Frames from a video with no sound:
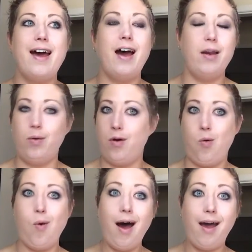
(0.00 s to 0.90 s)
I don't know
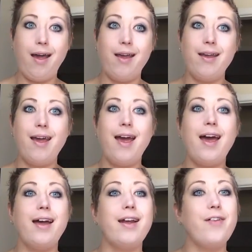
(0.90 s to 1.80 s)
why,
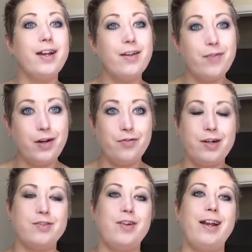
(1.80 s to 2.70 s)
and I find it very
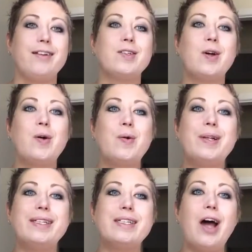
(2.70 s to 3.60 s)
frustrating. So
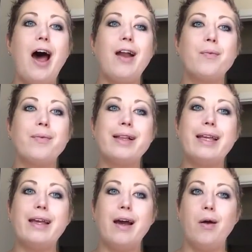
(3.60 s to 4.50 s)
it's not
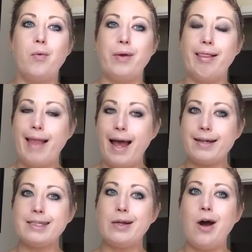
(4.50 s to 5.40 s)
really a
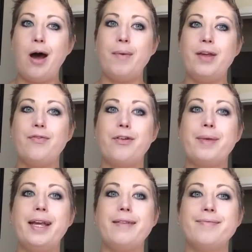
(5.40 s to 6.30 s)
relaxing hobby for
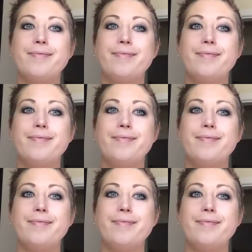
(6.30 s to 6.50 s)
me.